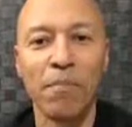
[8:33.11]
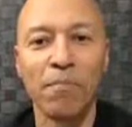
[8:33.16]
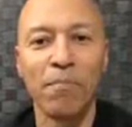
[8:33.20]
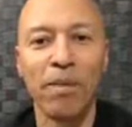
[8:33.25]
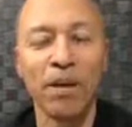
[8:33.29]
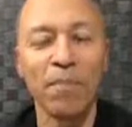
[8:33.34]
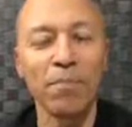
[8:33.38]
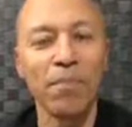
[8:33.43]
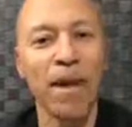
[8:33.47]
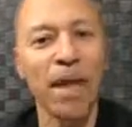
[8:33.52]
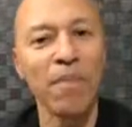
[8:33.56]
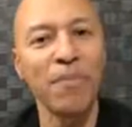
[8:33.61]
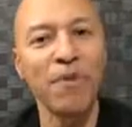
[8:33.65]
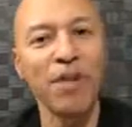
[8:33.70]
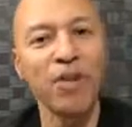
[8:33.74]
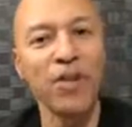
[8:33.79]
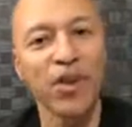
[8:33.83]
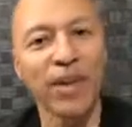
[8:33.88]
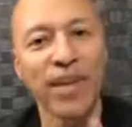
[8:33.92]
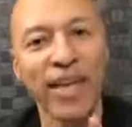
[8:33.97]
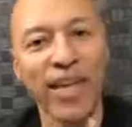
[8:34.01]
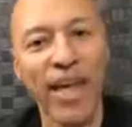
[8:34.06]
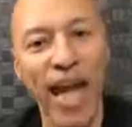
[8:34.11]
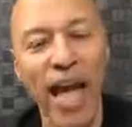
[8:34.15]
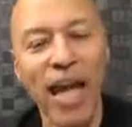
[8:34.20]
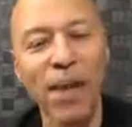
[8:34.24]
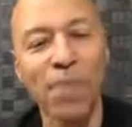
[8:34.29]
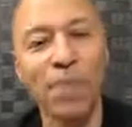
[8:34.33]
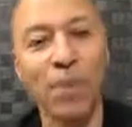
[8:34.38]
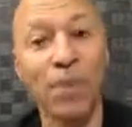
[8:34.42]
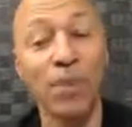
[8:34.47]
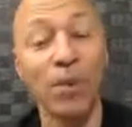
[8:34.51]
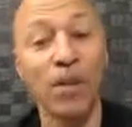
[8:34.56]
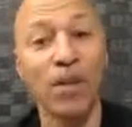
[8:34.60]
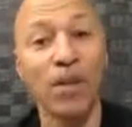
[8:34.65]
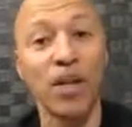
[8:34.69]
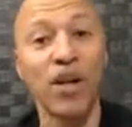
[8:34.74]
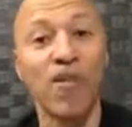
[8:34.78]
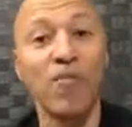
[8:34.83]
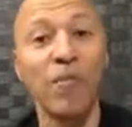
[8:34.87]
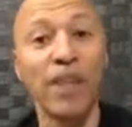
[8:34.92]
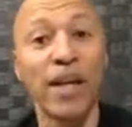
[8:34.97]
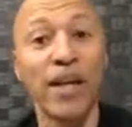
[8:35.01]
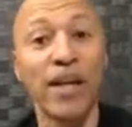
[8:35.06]
But maybe you're capable
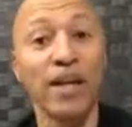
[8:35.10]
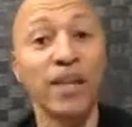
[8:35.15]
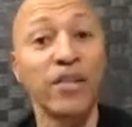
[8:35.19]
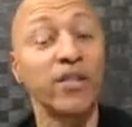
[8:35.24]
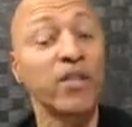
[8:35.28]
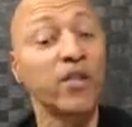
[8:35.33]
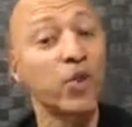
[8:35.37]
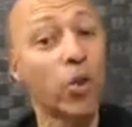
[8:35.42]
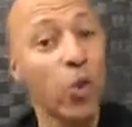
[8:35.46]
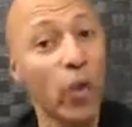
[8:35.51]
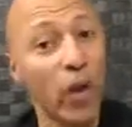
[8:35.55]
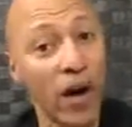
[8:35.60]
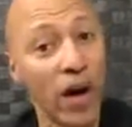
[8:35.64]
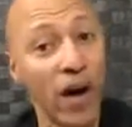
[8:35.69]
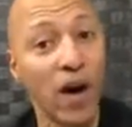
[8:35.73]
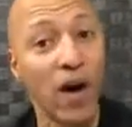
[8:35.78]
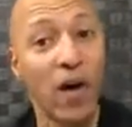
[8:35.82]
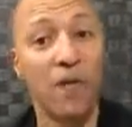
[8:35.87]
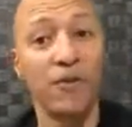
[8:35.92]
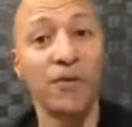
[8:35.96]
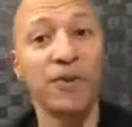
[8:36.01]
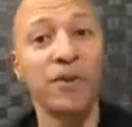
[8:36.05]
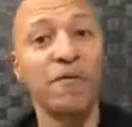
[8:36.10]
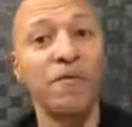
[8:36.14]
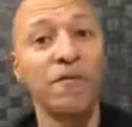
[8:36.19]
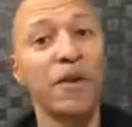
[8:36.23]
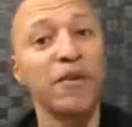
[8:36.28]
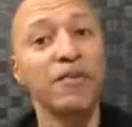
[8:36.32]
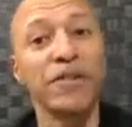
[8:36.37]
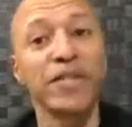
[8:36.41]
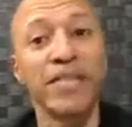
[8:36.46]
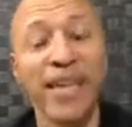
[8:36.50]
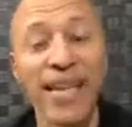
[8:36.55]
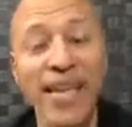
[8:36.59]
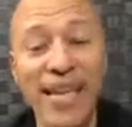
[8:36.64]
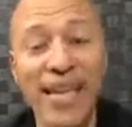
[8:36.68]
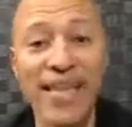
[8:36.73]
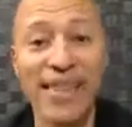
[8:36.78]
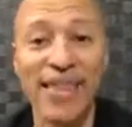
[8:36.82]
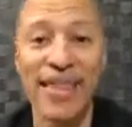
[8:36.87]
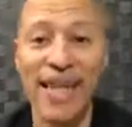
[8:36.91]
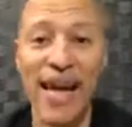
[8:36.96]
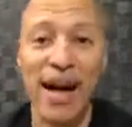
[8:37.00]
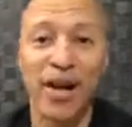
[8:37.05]
of making $12,000 to
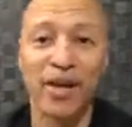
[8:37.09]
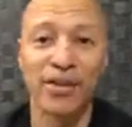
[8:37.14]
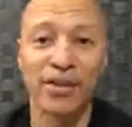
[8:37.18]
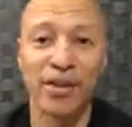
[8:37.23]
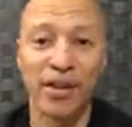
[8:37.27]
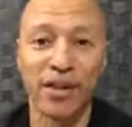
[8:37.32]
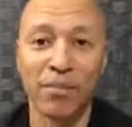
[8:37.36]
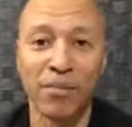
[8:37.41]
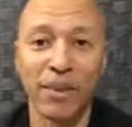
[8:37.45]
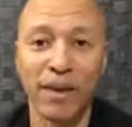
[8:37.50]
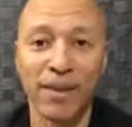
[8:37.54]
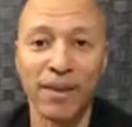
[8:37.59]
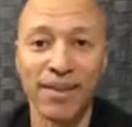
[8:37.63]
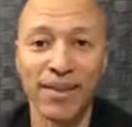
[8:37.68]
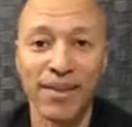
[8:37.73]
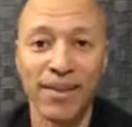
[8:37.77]
$15,000 a month.